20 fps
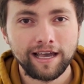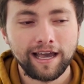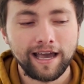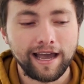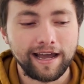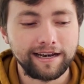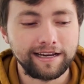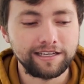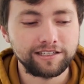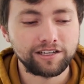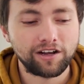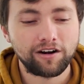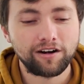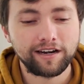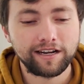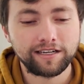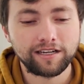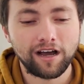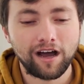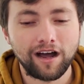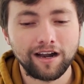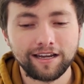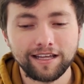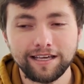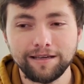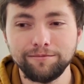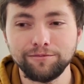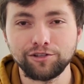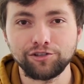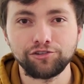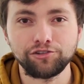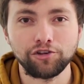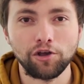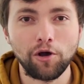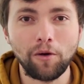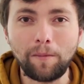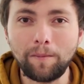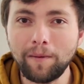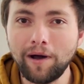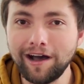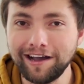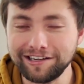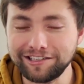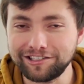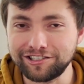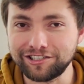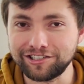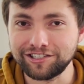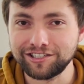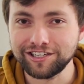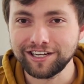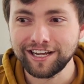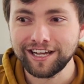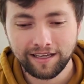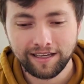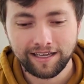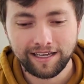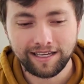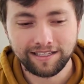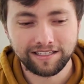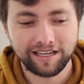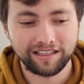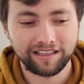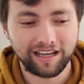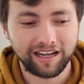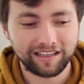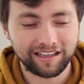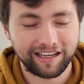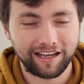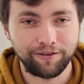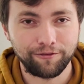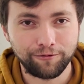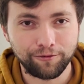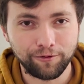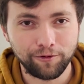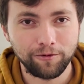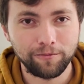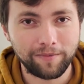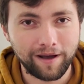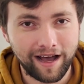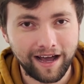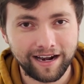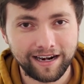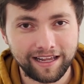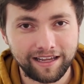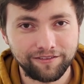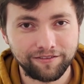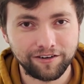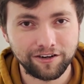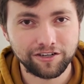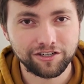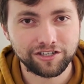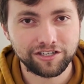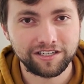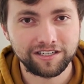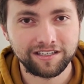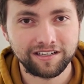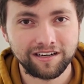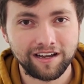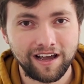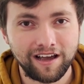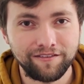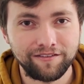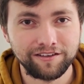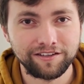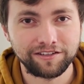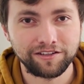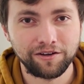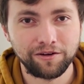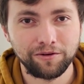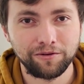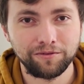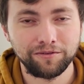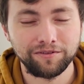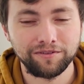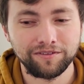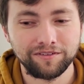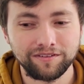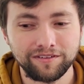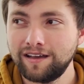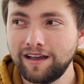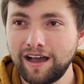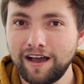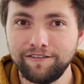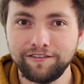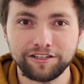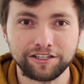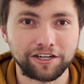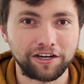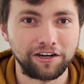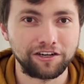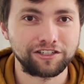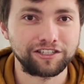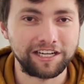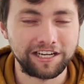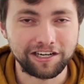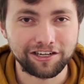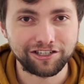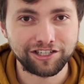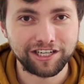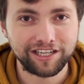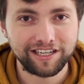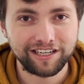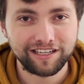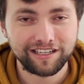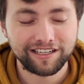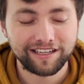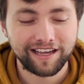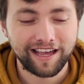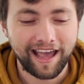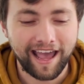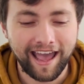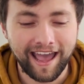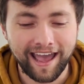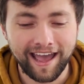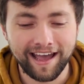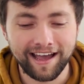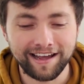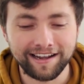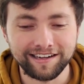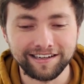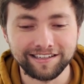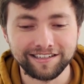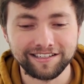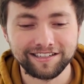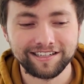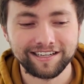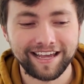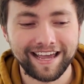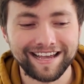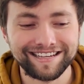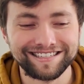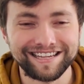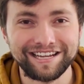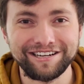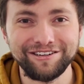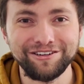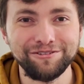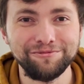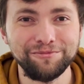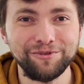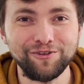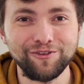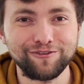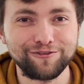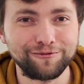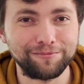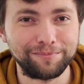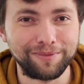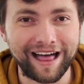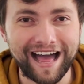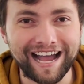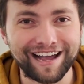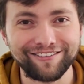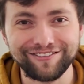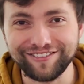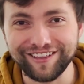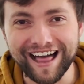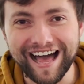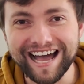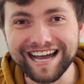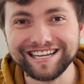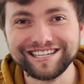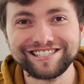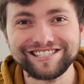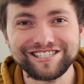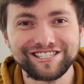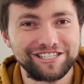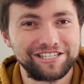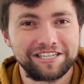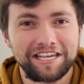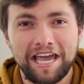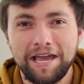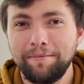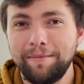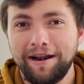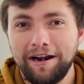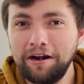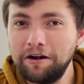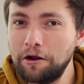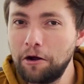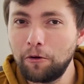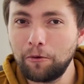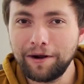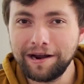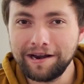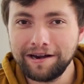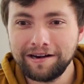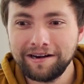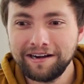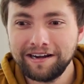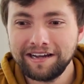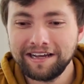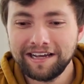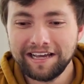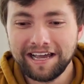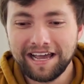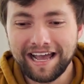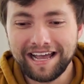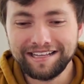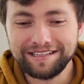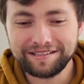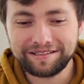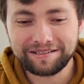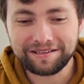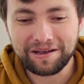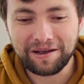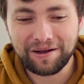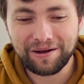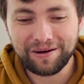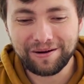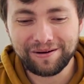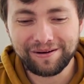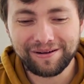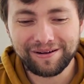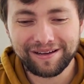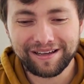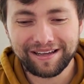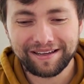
and he's already taught him so much. He's unlocked like a full body version of his own of his cursed energy, and he has that new move, Black Flash, just came out of nowhere. And so,